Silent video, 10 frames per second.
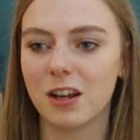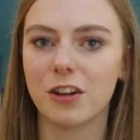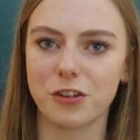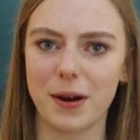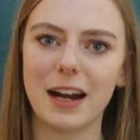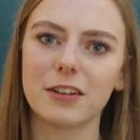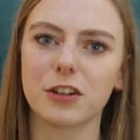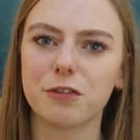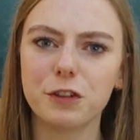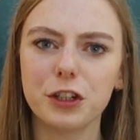So it had a
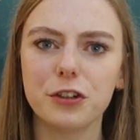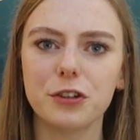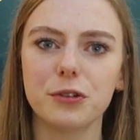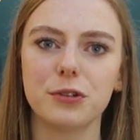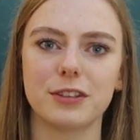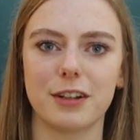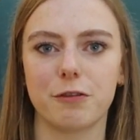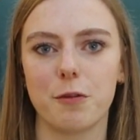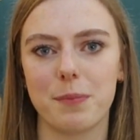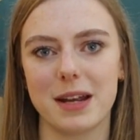few
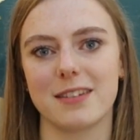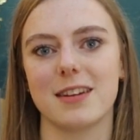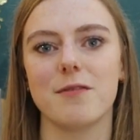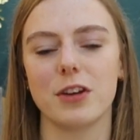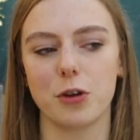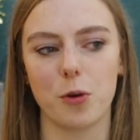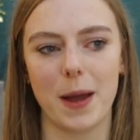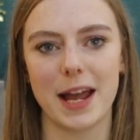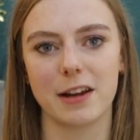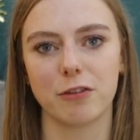different bits in that you were
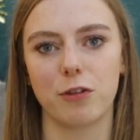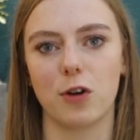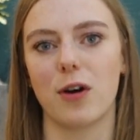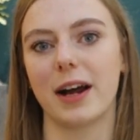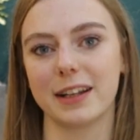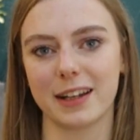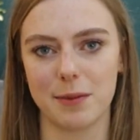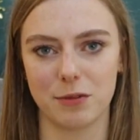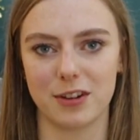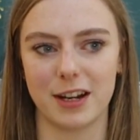paying for, and it
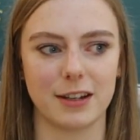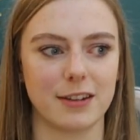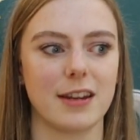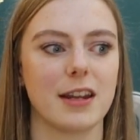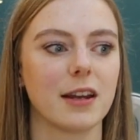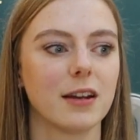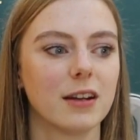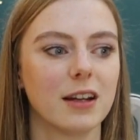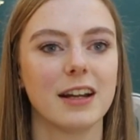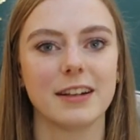came to
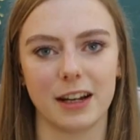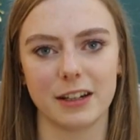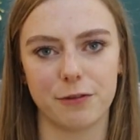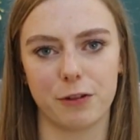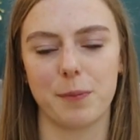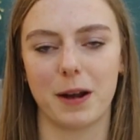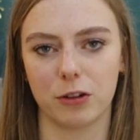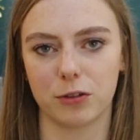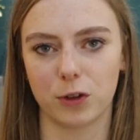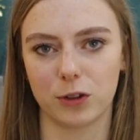
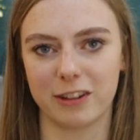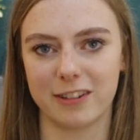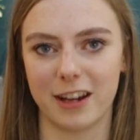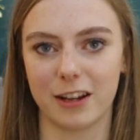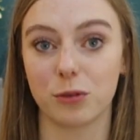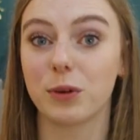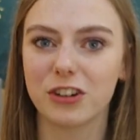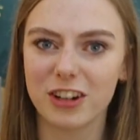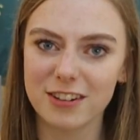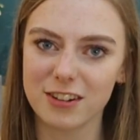£93.46,
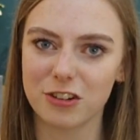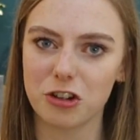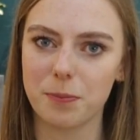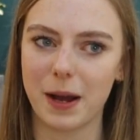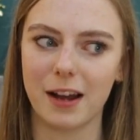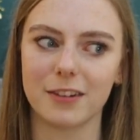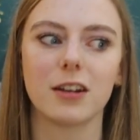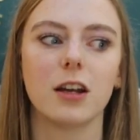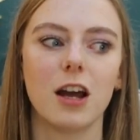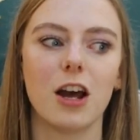which isn't too bad,
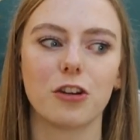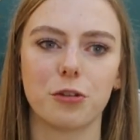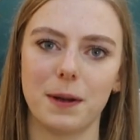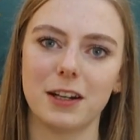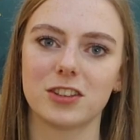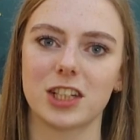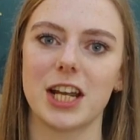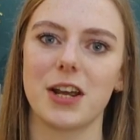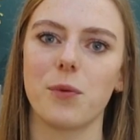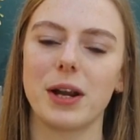
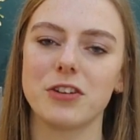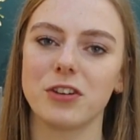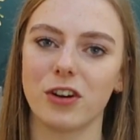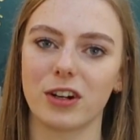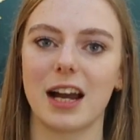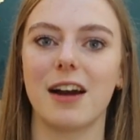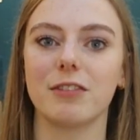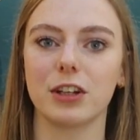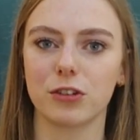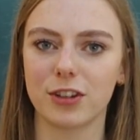especially when you look at
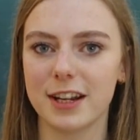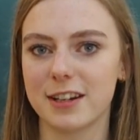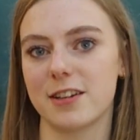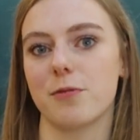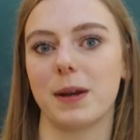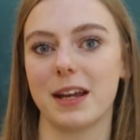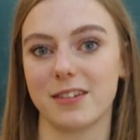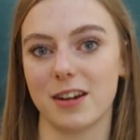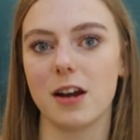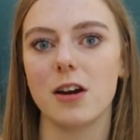the alternative
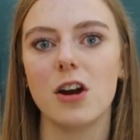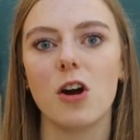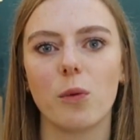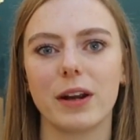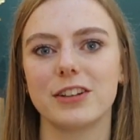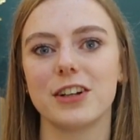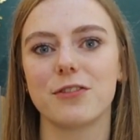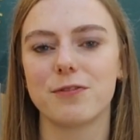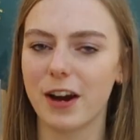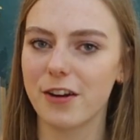blazer, which is
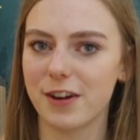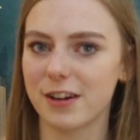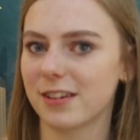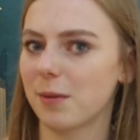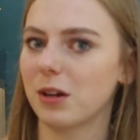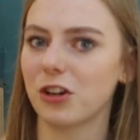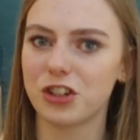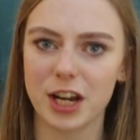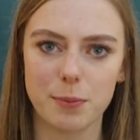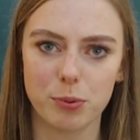very, very similar
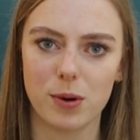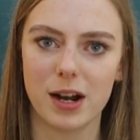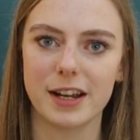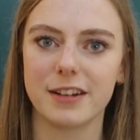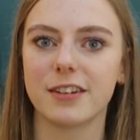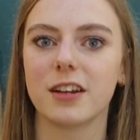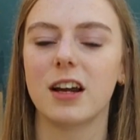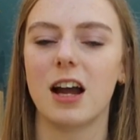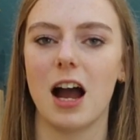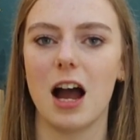shape-wise.
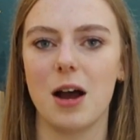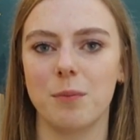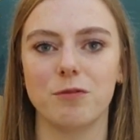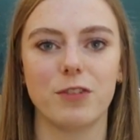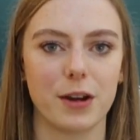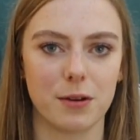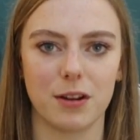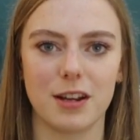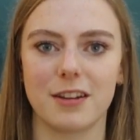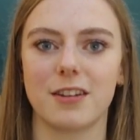
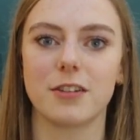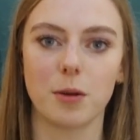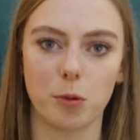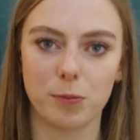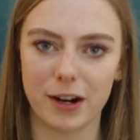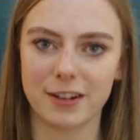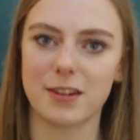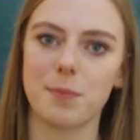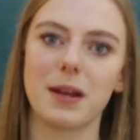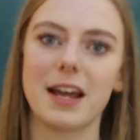It's a
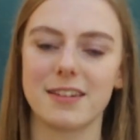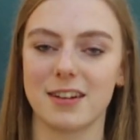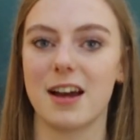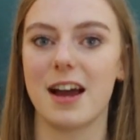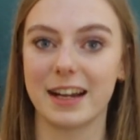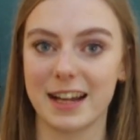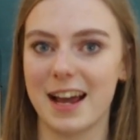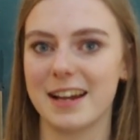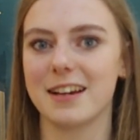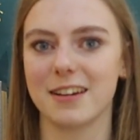double-breasted blazer,
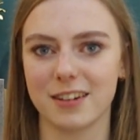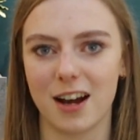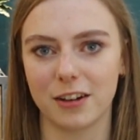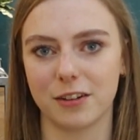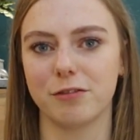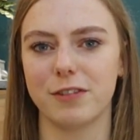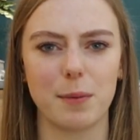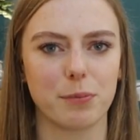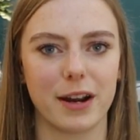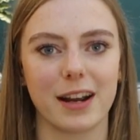again in a tartan
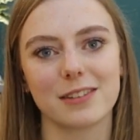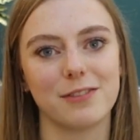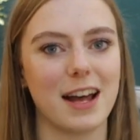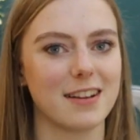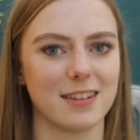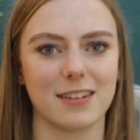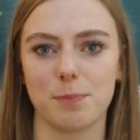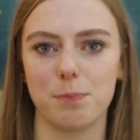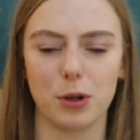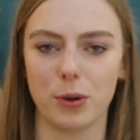fabric. Theirs is
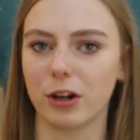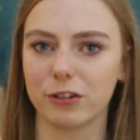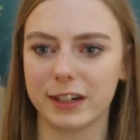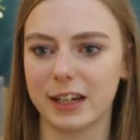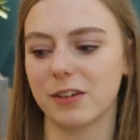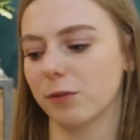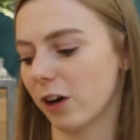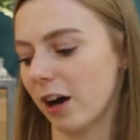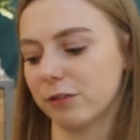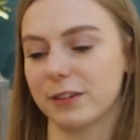blue and green
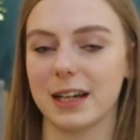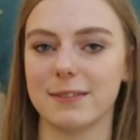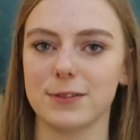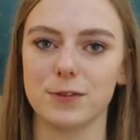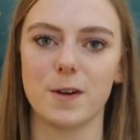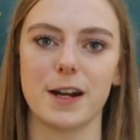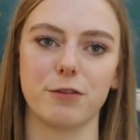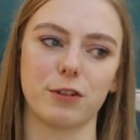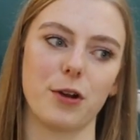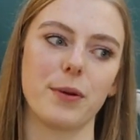rather than having red
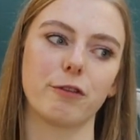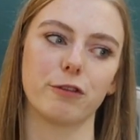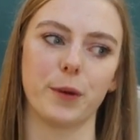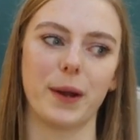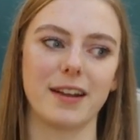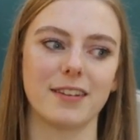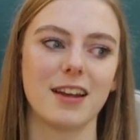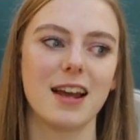going through it.